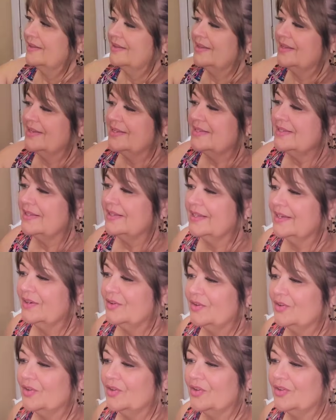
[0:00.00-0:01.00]
This
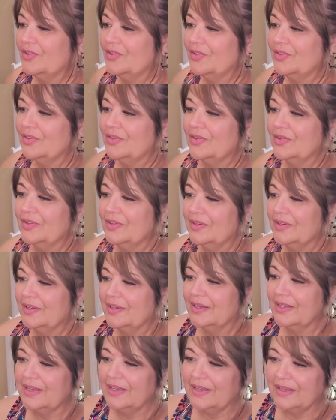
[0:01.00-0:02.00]
little,
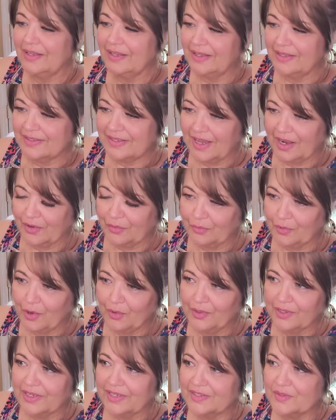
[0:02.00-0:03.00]
it's got a
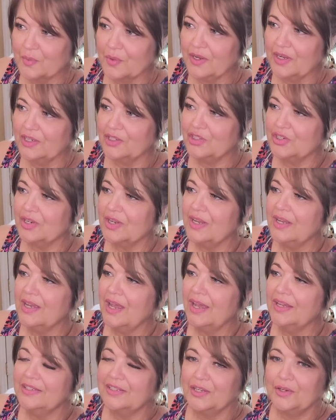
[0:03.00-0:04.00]
rolling switch,
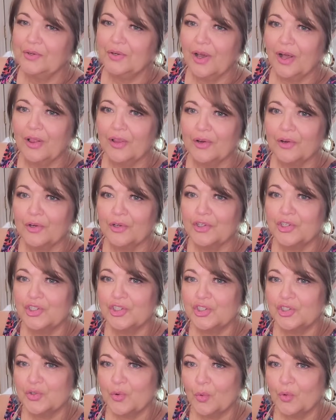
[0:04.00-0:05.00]
a $2
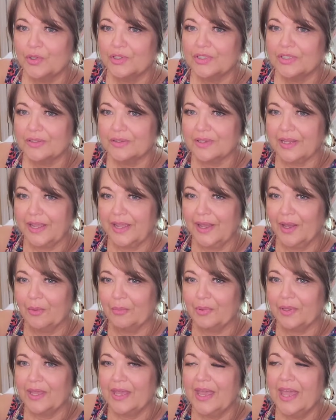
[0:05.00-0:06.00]
short
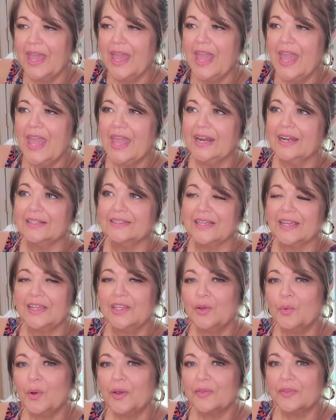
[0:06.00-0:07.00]
lamp. And I'll tell
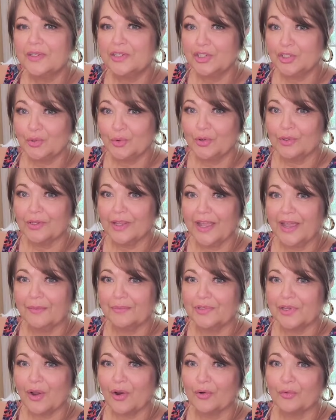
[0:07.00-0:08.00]
you what these short
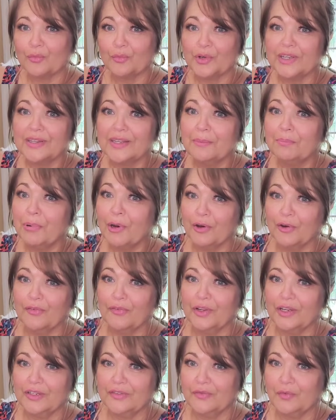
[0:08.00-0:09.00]
lamps are really
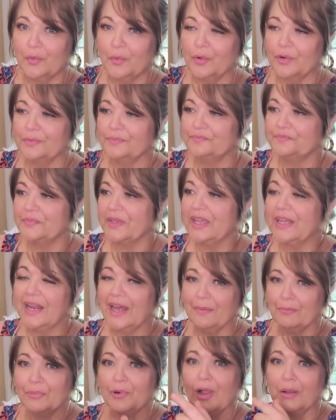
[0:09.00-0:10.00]
perfect for, and
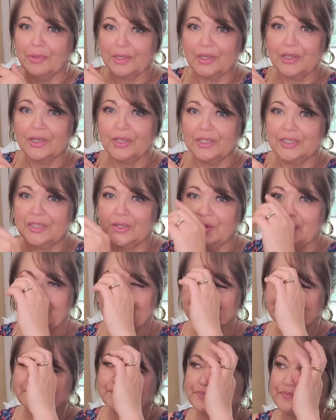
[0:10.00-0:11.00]
I'm probably going to do it